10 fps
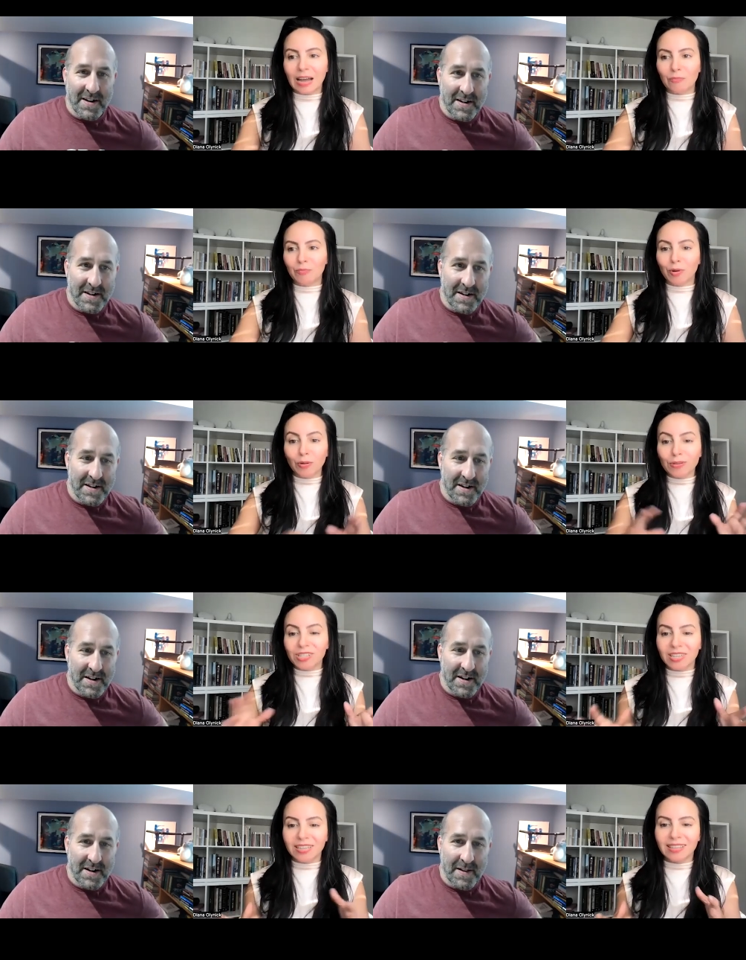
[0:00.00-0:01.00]

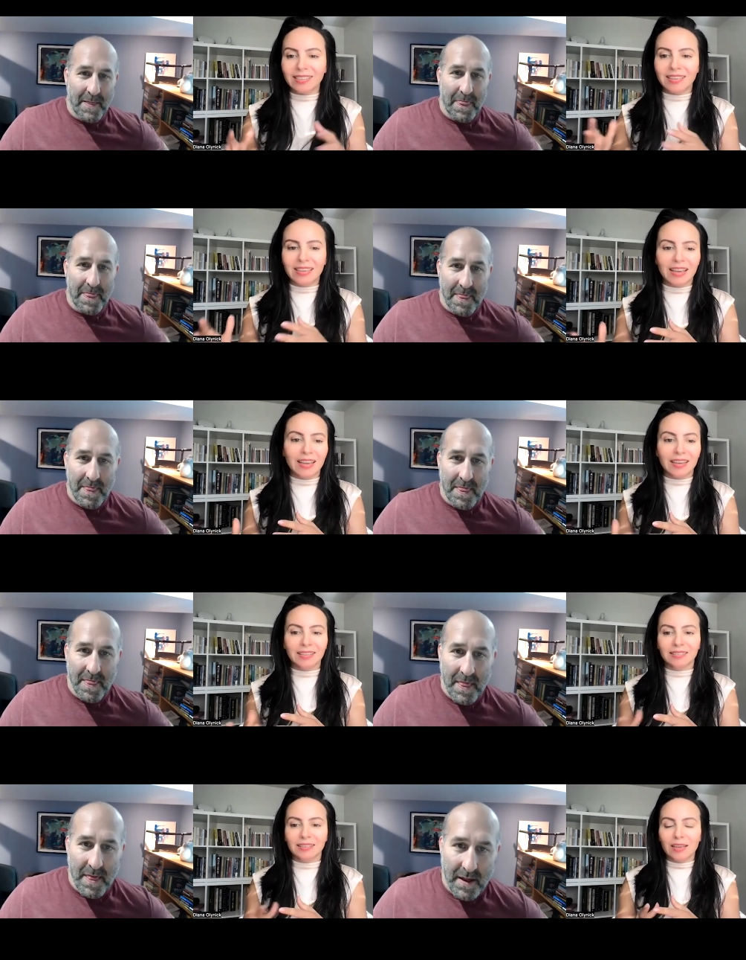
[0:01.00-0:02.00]
Speaker 1: approaching the
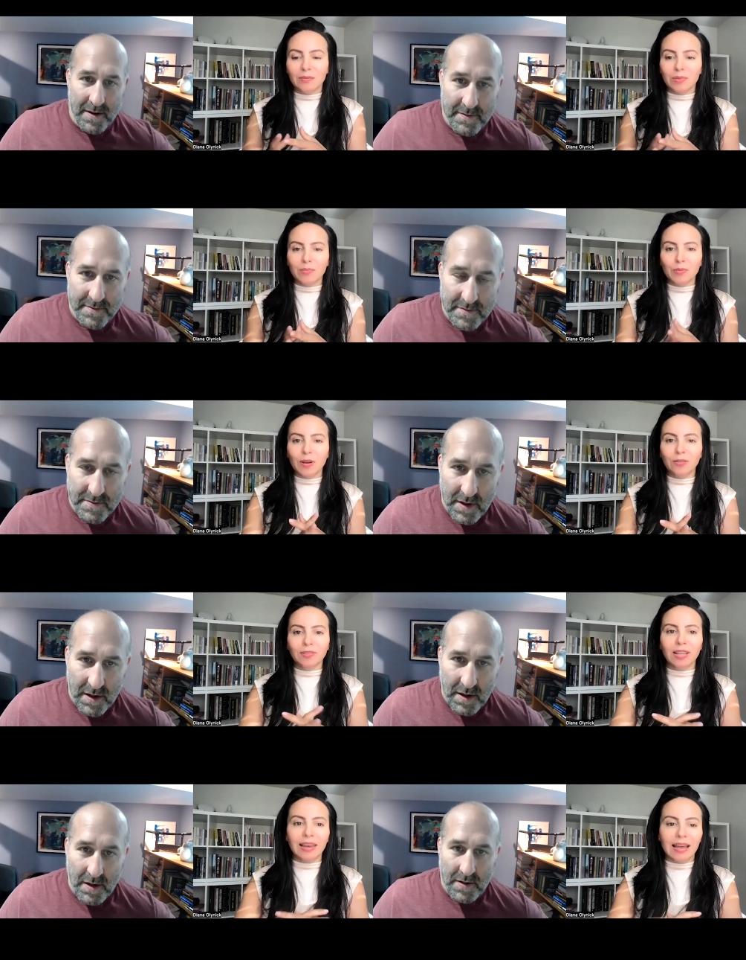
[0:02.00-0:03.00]
end, maybe one
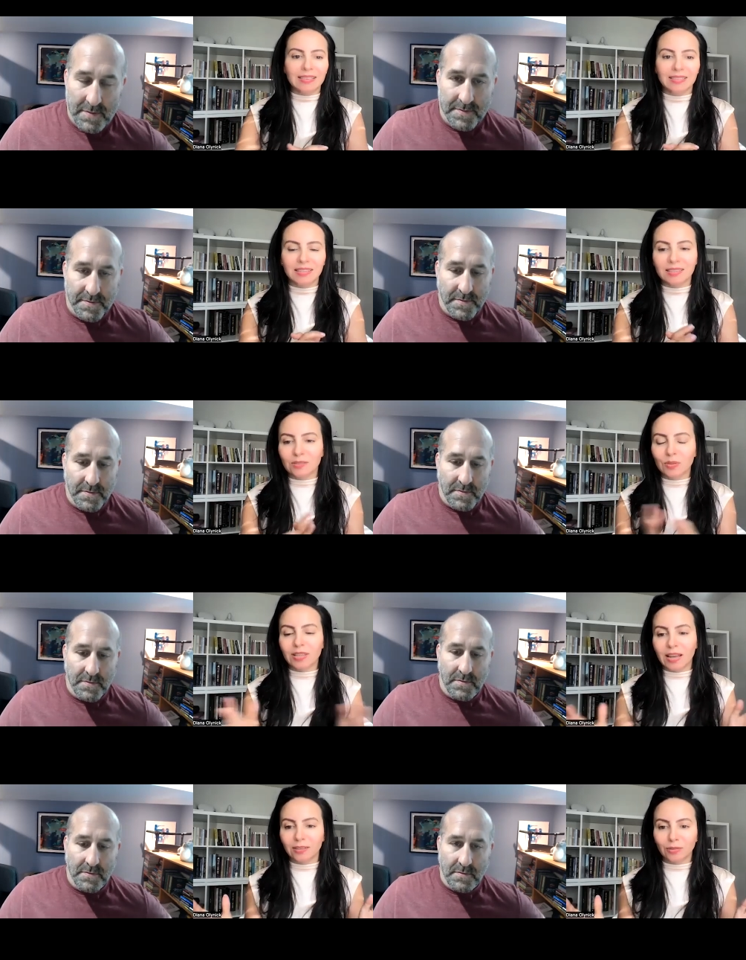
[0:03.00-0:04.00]
of the last things we'd
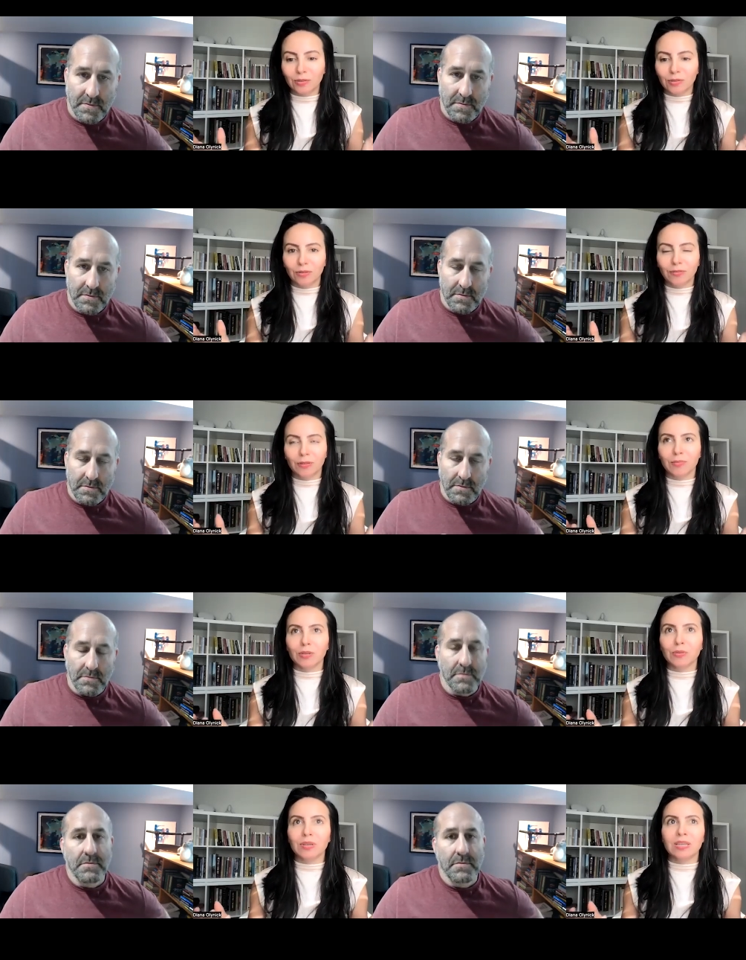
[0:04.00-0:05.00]
like to know from
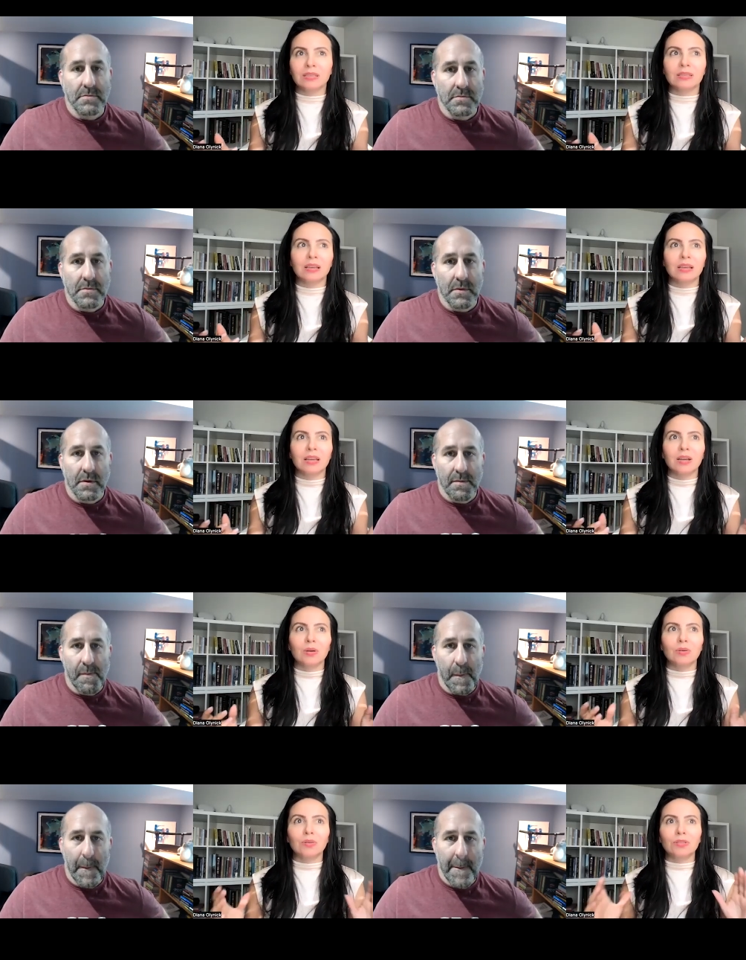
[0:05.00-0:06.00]
you is
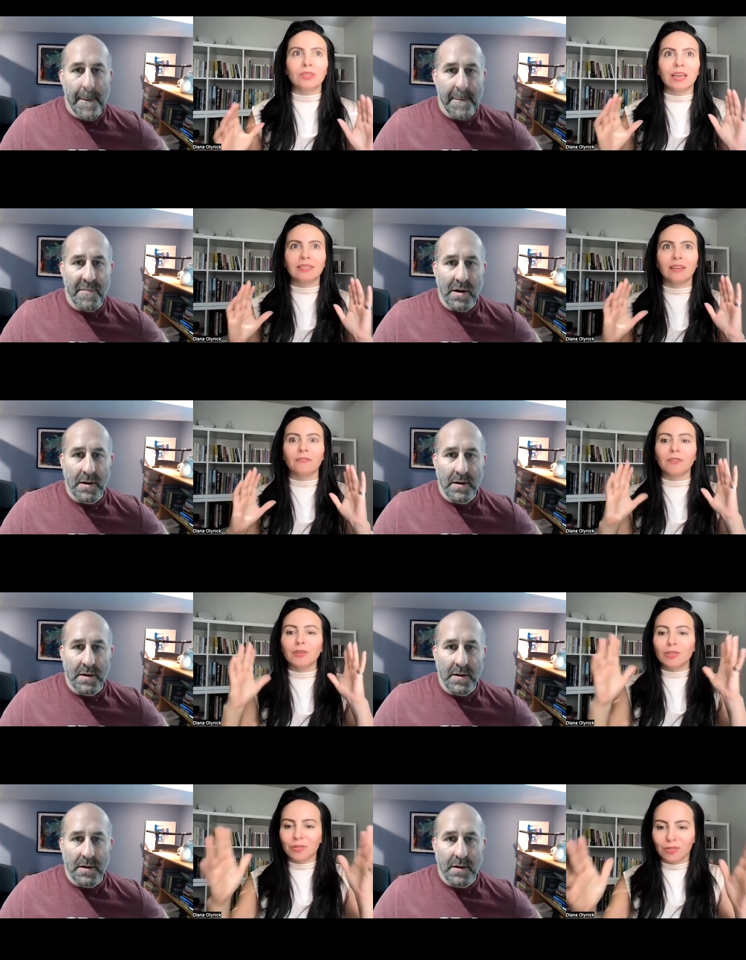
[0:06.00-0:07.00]
the, the
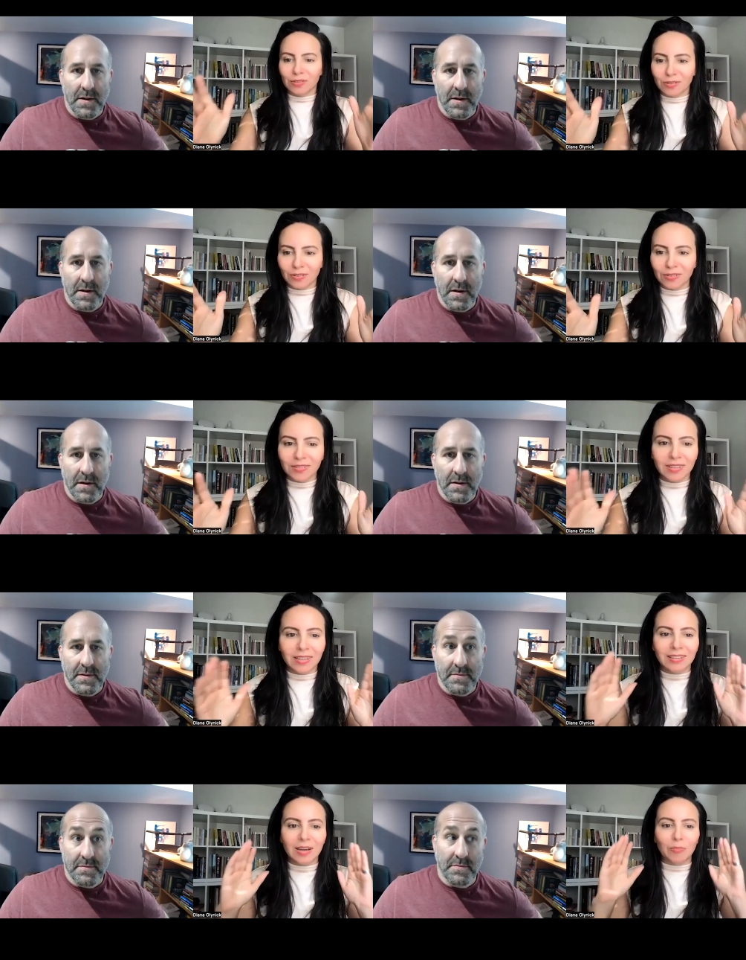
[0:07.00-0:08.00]
future, you know, the,
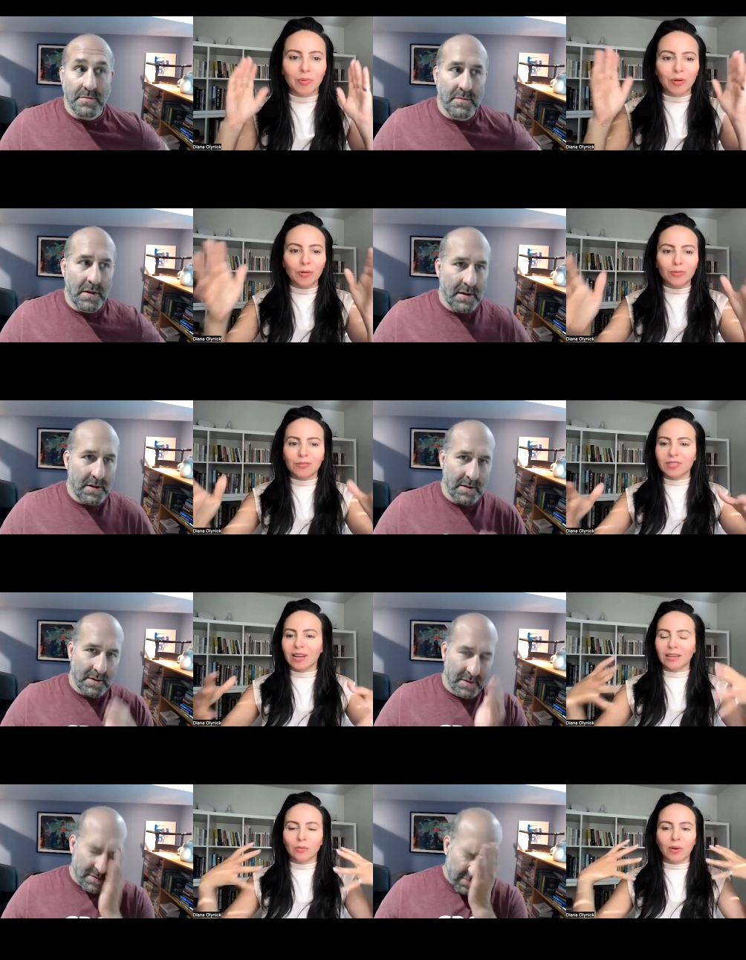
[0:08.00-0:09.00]
the mm. approach, mm.
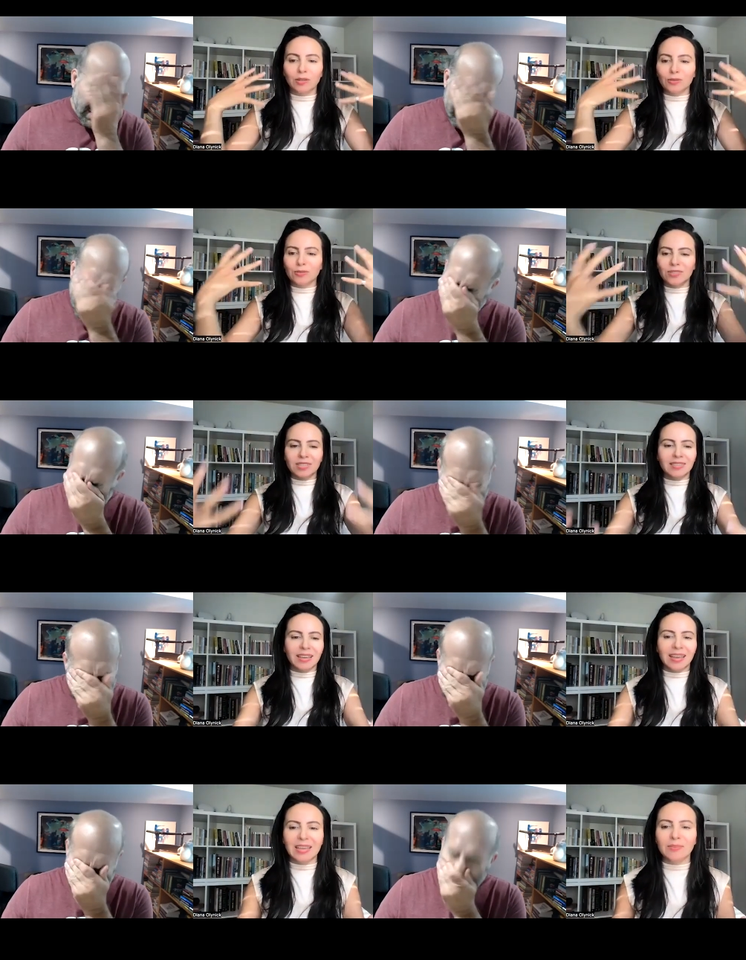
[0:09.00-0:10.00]
like where do you see the
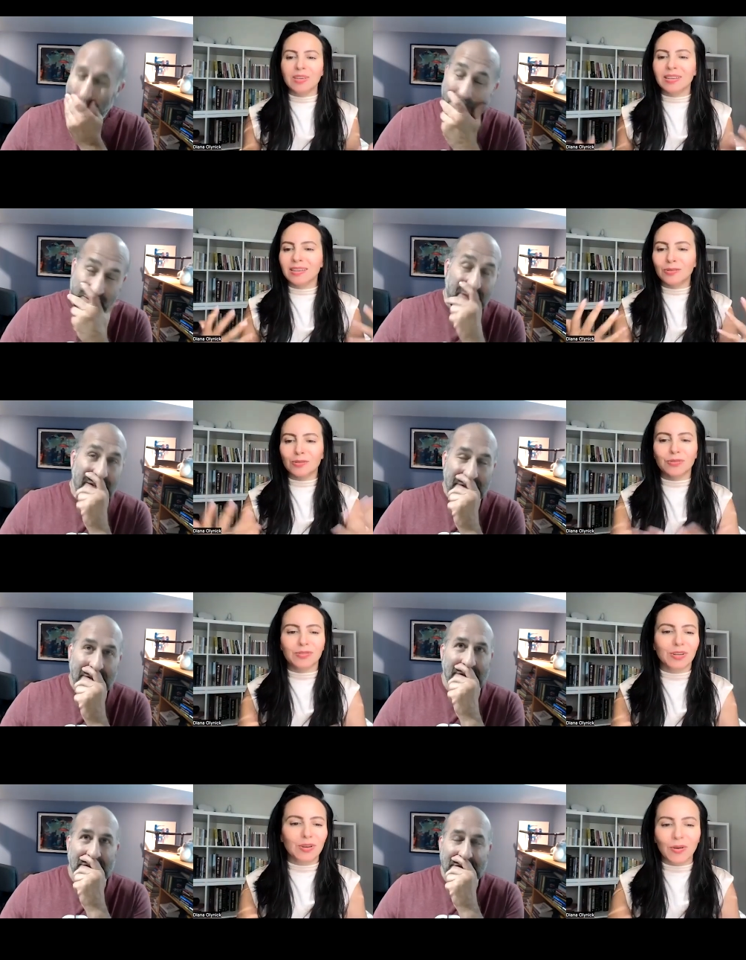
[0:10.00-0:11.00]
gaming
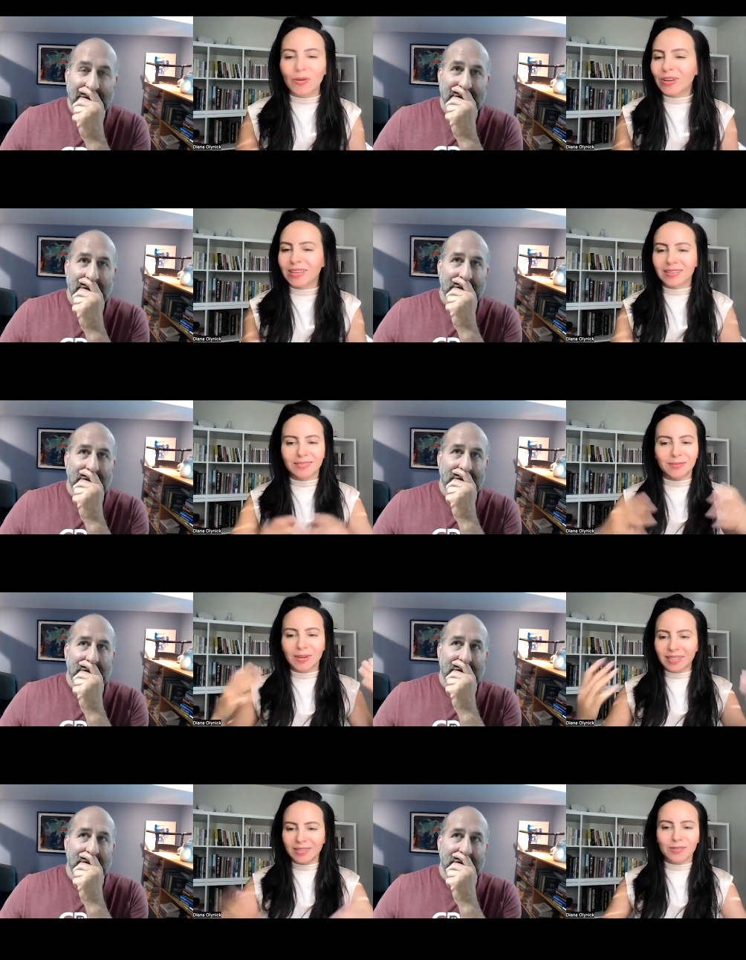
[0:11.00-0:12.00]
industry going?
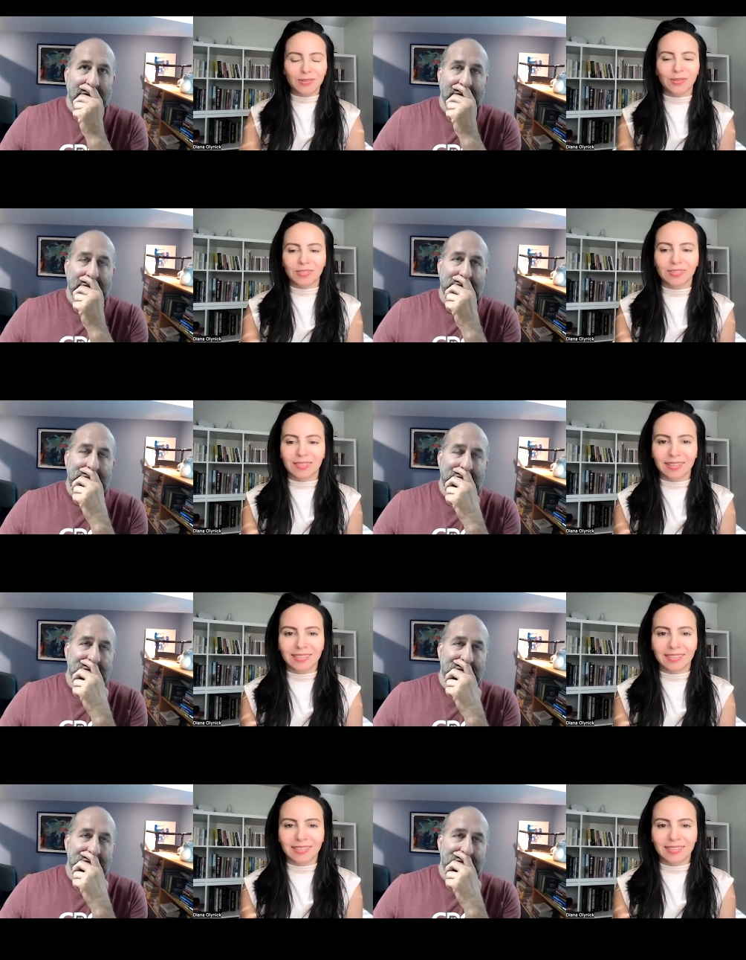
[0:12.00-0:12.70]
What are your thoughts on that?